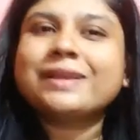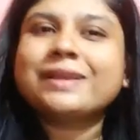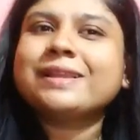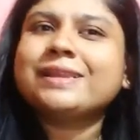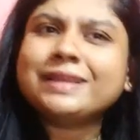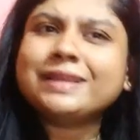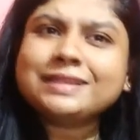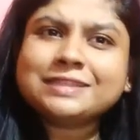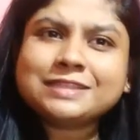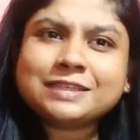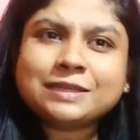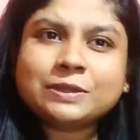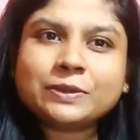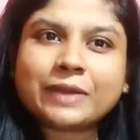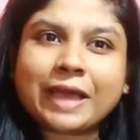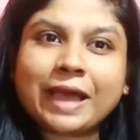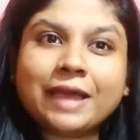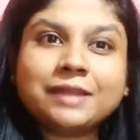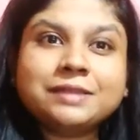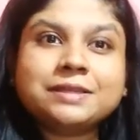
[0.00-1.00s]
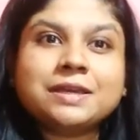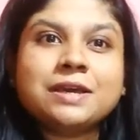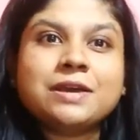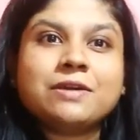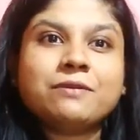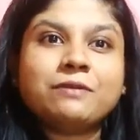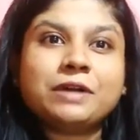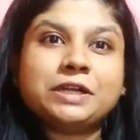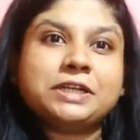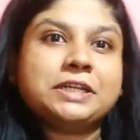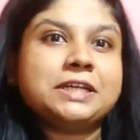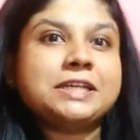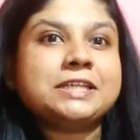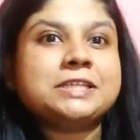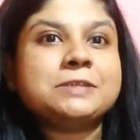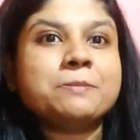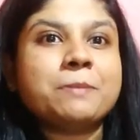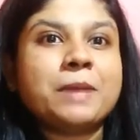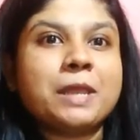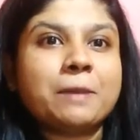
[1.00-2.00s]
Let's look at what
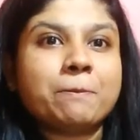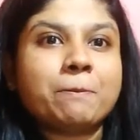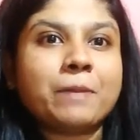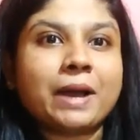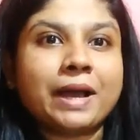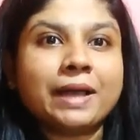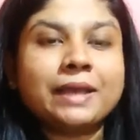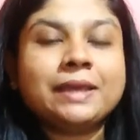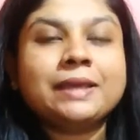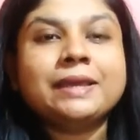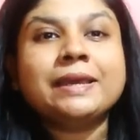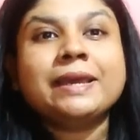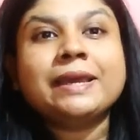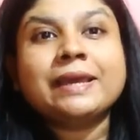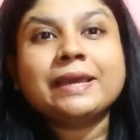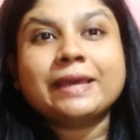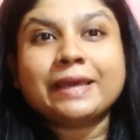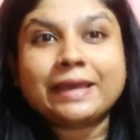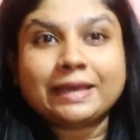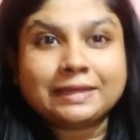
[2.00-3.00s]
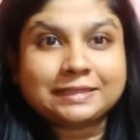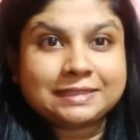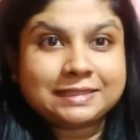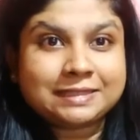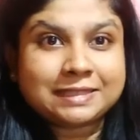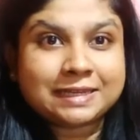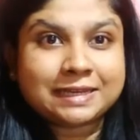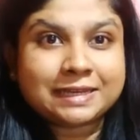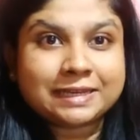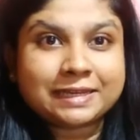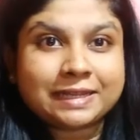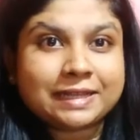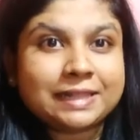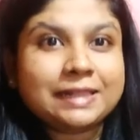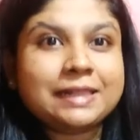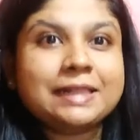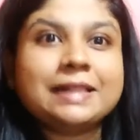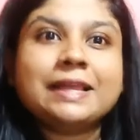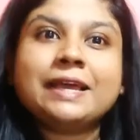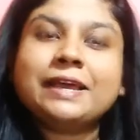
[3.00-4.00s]
is meant by
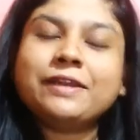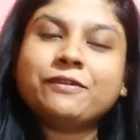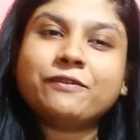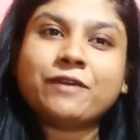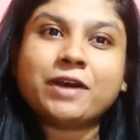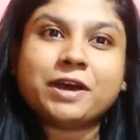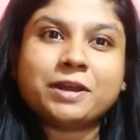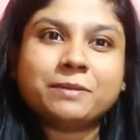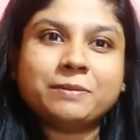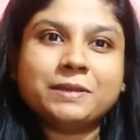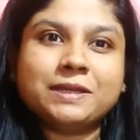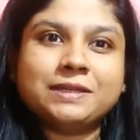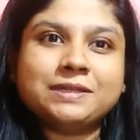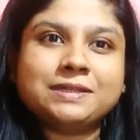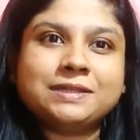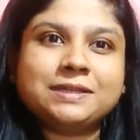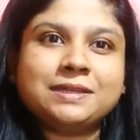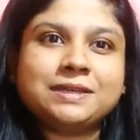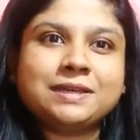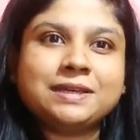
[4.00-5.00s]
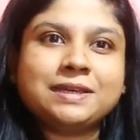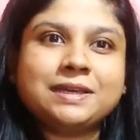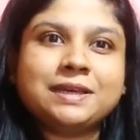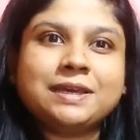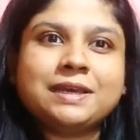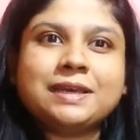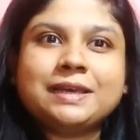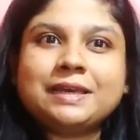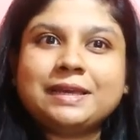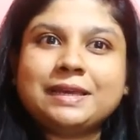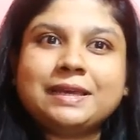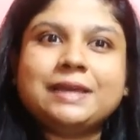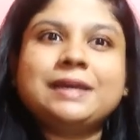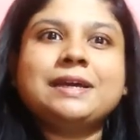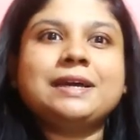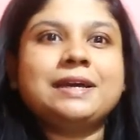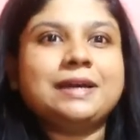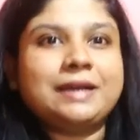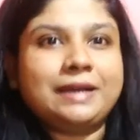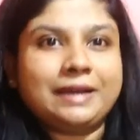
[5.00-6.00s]
external environment.
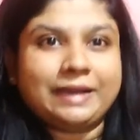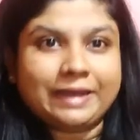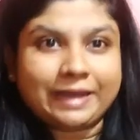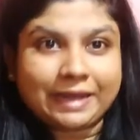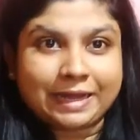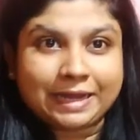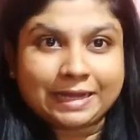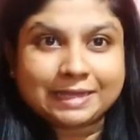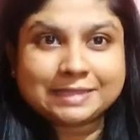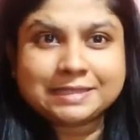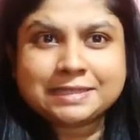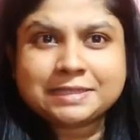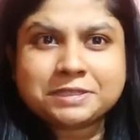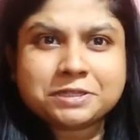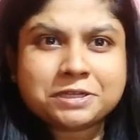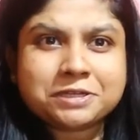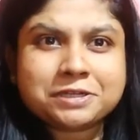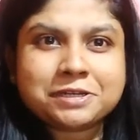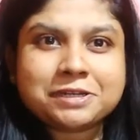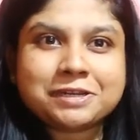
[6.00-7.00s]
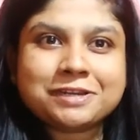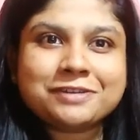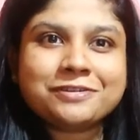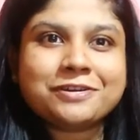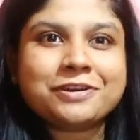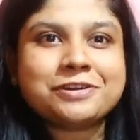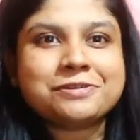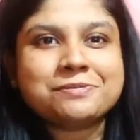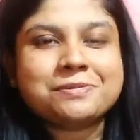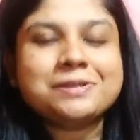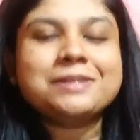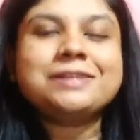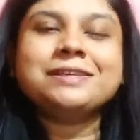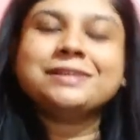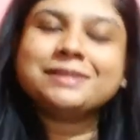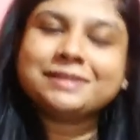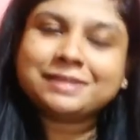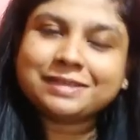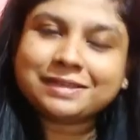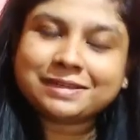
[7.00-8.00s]
As internal environment,
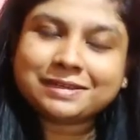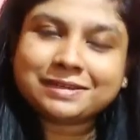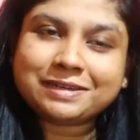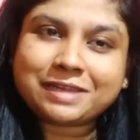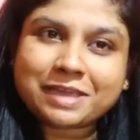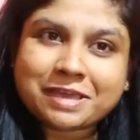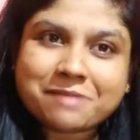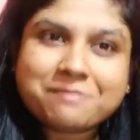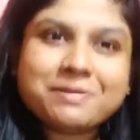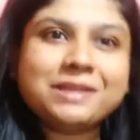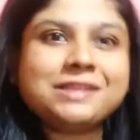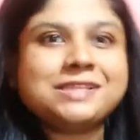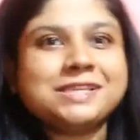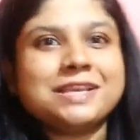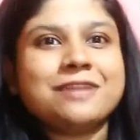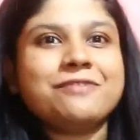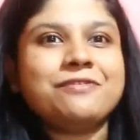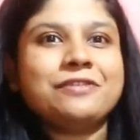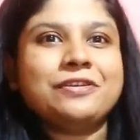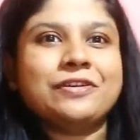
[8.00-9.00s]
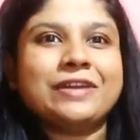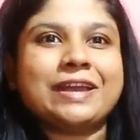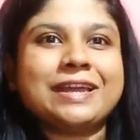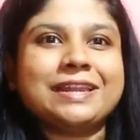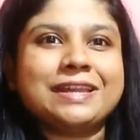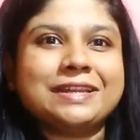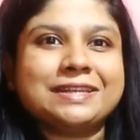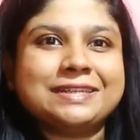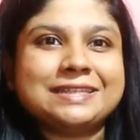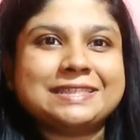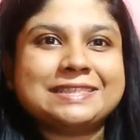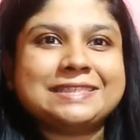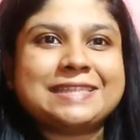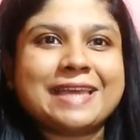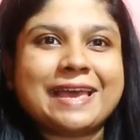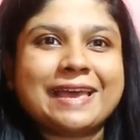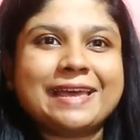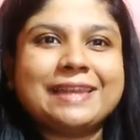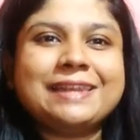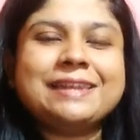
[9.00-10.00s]
name itself you can
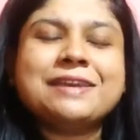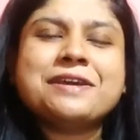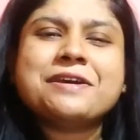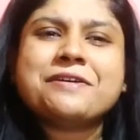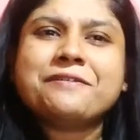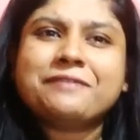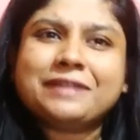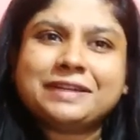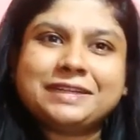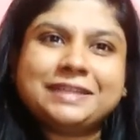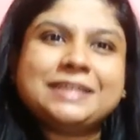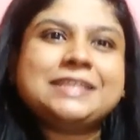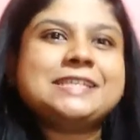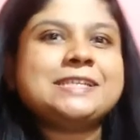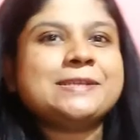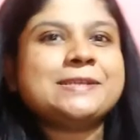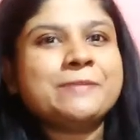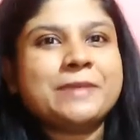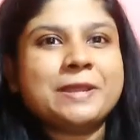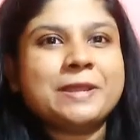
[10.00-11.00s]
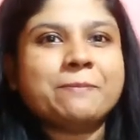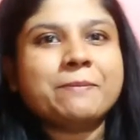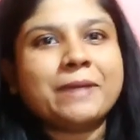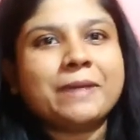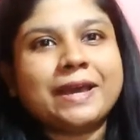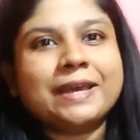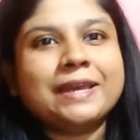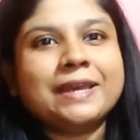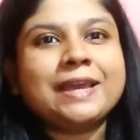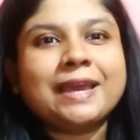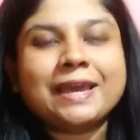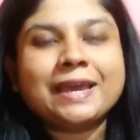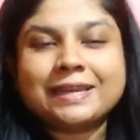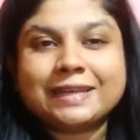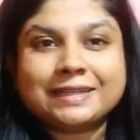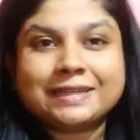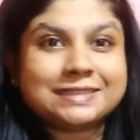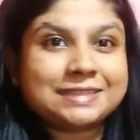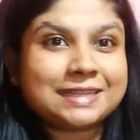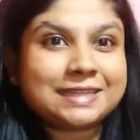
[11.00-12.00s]
understand what is meant by an
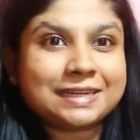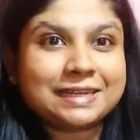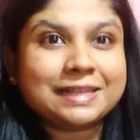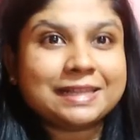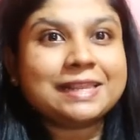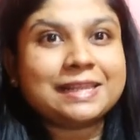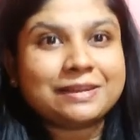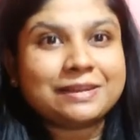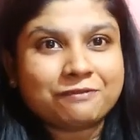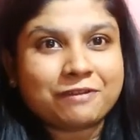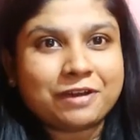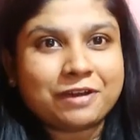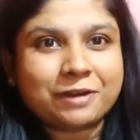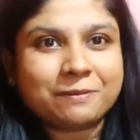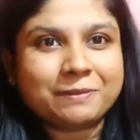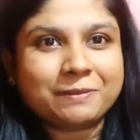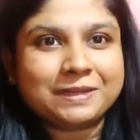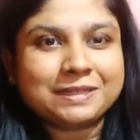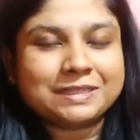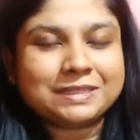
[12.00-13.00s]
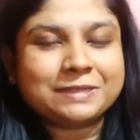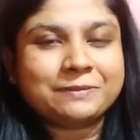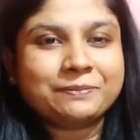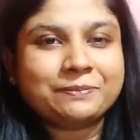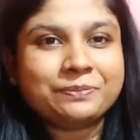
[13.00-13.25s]
external environment.